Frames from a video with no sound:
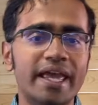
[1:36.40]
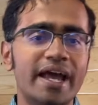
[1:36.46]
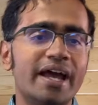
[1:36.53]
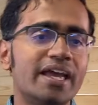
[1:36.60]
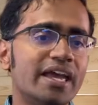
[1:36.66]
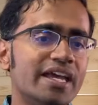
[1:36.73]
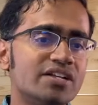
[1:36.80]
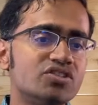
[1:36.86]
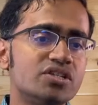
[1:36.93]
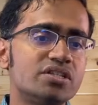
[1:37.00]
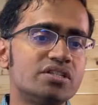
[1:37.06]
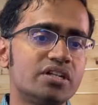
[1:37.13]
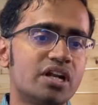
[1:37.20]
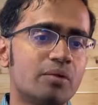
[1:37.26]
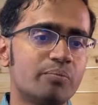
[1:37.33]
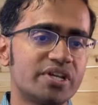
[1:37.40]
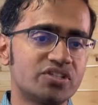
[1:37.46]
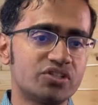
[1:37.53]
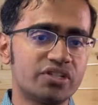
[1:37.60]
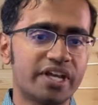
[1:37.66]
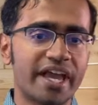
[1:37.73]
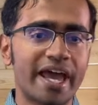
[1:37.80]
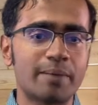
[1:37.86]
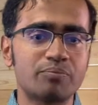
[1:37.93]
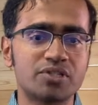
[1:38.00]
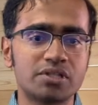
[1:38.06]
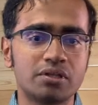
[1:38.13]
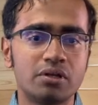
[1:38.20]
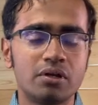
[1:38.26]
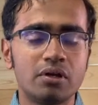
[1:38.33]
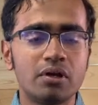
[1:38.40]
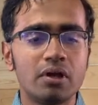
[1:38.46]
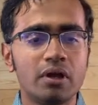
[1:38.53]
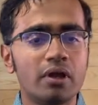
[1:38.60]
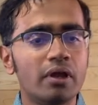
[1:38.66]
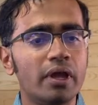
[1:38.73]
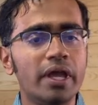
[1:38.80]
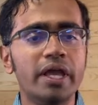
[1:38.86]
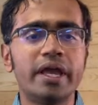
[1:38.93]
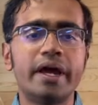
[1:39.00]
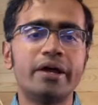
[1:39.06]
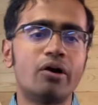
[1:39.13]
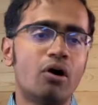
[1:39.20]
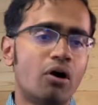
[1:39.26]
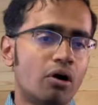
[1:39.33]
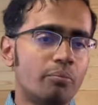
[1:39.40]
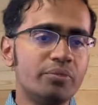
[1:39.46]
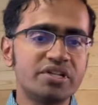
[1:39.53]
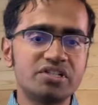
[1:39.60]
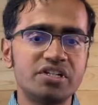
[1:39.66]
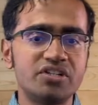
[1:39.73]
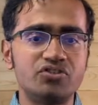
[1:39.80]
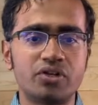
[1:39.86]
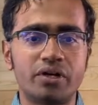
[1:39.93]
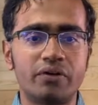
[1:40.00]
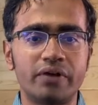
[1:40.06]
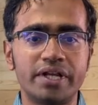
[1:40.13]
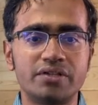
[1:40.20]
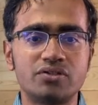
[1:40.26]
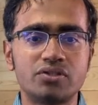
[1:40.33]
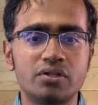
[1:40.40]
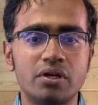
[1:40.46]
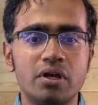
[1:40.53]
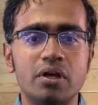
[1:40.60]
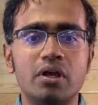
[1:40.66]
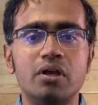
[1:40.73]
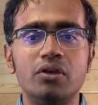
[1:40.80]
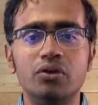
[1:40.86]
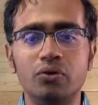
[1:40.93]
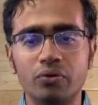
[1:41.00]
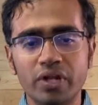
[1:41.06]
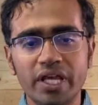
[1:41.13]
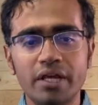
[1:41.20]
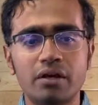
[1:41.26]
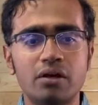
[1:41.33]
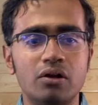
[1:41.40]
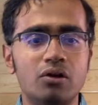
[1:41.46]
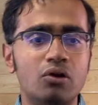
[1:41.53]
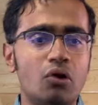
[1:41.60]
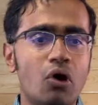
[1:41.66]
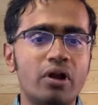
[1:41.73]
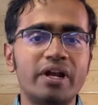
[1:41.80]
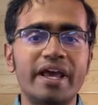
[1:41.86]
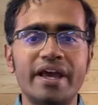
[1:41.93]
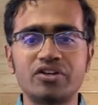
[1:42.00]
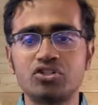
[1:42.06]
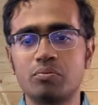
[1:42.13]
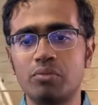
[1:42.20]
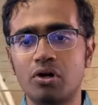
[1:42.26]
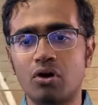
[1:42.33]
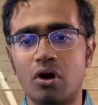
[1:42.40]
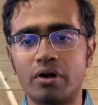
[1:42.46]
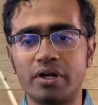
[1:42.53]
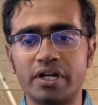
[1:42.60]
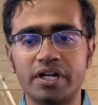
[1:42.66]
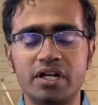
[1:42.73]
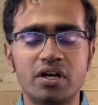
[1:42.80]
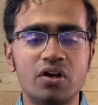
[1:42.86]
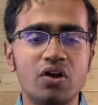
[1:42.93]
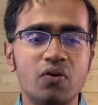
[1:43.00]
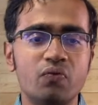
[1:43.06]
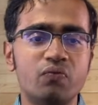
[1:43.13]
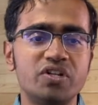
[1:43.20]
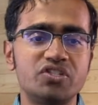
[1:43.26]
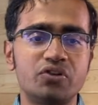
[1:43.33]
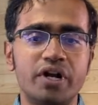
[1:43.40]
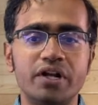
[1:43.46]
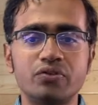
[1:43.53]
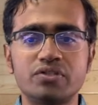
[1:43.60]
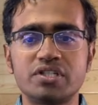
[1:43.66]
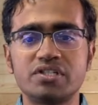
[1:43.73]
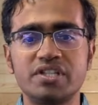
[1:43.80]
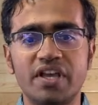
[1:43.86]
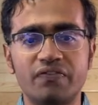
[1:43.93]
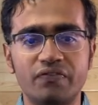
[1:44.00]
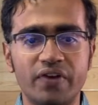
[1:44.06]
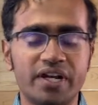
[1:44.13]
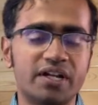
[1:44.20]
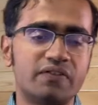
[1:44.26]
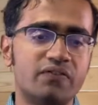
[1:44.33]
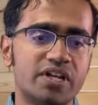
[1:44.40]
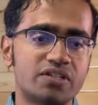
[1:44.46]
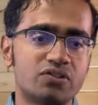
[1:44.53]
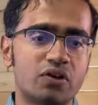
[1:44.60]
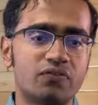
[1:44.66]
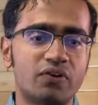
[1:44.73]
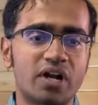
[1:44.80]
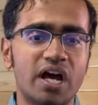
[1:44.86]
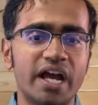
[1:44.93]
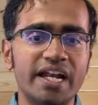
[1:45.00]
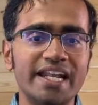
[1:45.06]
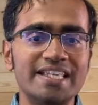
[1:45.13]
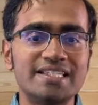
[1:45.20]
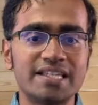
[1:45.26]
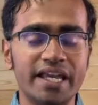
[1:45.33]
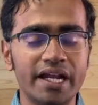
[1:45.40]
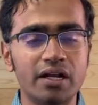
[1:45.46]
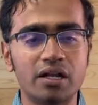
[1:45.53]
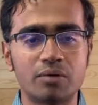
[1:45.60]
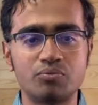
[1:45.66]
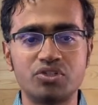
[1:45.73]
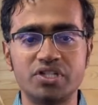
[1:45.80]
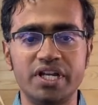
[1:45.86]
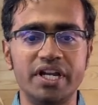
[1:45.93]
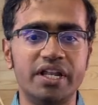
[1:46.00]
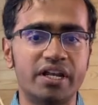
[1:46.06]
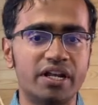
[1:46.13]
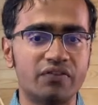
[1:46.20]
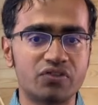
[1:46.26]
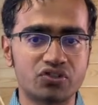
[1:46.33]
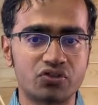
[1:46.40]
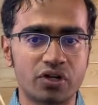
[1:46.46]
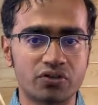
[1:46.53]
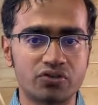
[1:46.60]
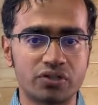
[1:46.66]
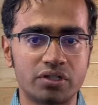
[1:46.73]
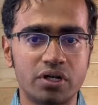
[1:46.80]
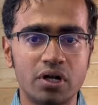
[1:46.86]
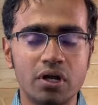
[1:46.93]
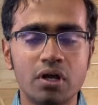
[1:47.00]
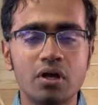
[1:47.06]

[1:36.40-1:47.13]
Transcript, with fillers: AI agents in our messaging apps. AI obviously generates unique, non cacheable content, which reduces the effectiveness of our highly scaled up CDN infrastructure.